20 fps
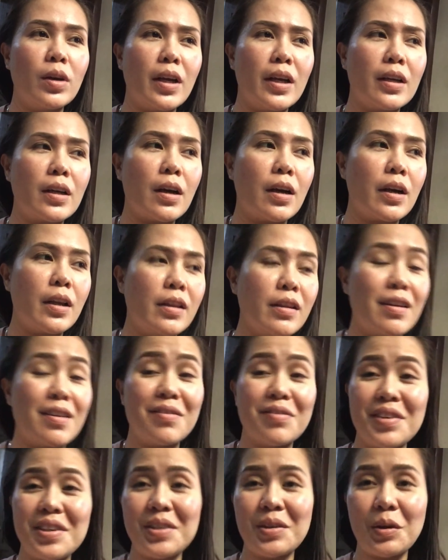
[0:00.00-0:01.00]
like
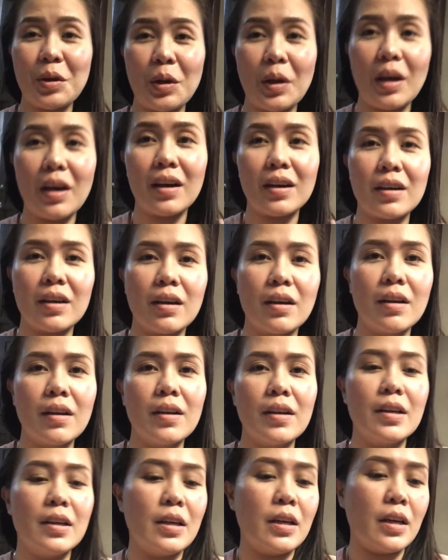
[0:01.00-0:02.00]
11 o'clock,
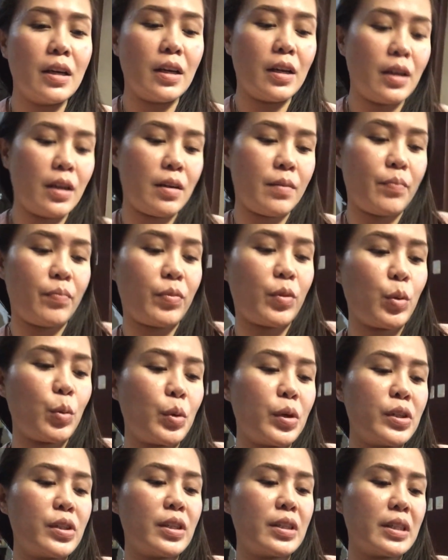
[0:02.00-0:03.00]
we
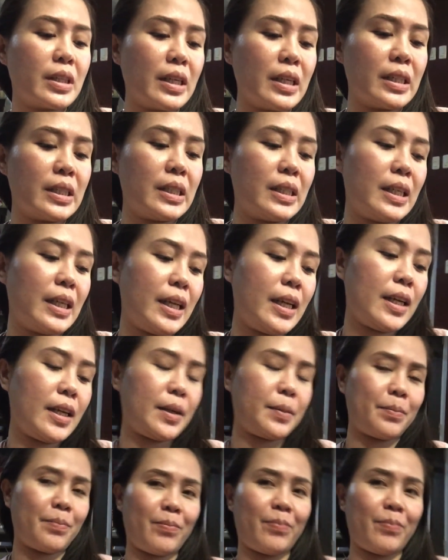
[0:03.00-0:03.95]
were just listening.